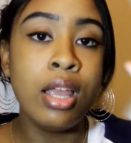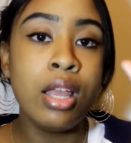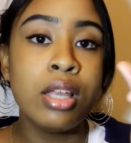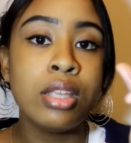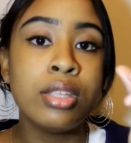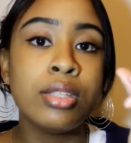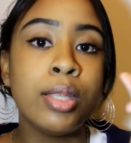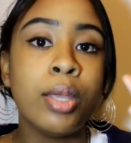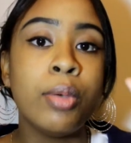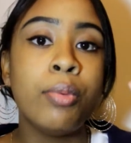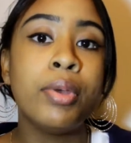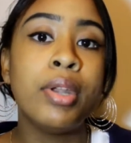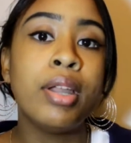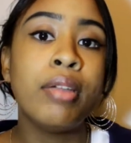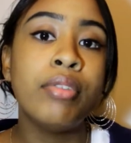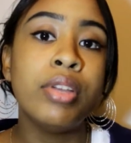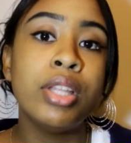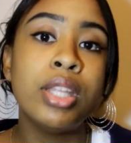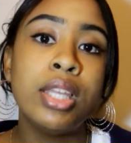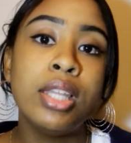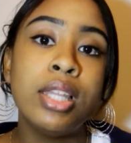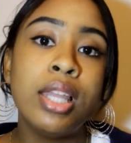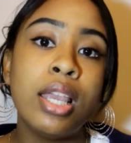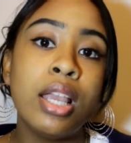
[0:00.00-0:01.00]
So what I
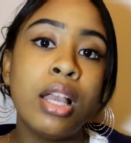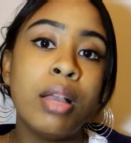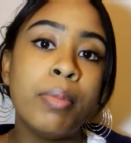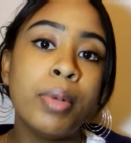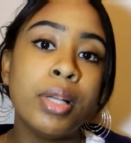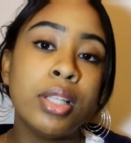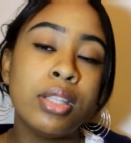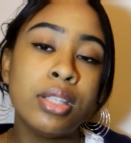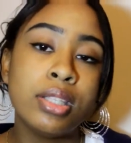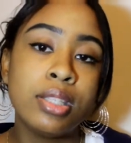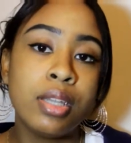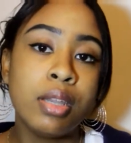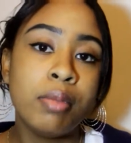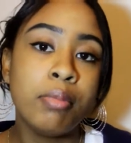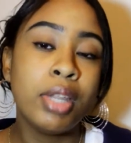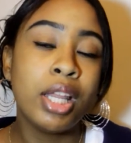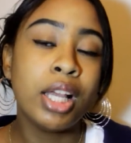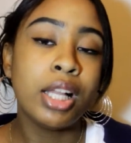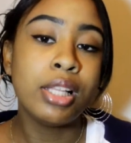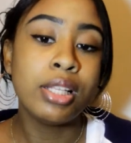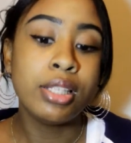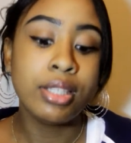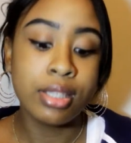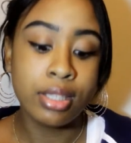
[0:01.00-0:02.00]
really like about this name
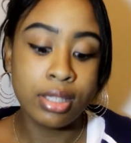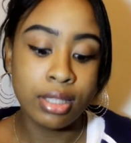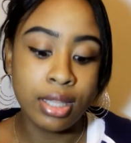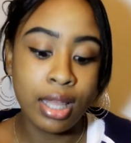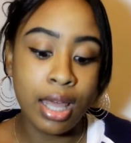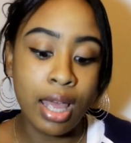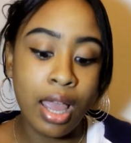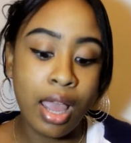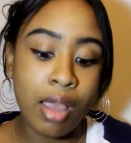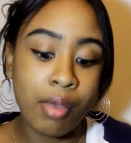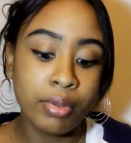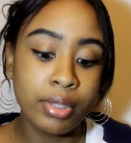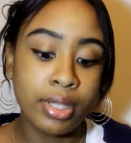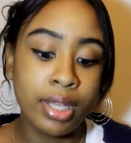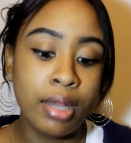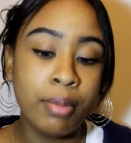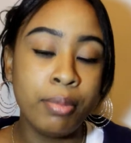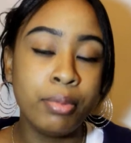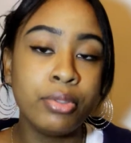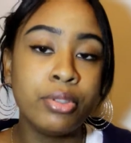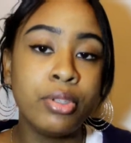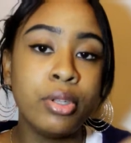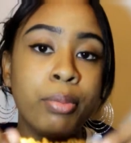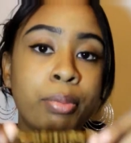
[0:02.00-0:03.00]
necklace is that I was
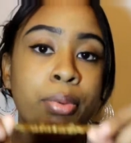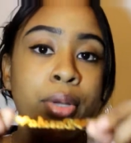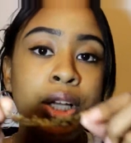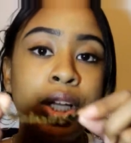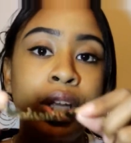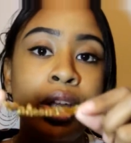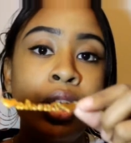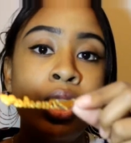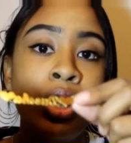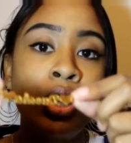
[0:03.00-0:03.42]
able to put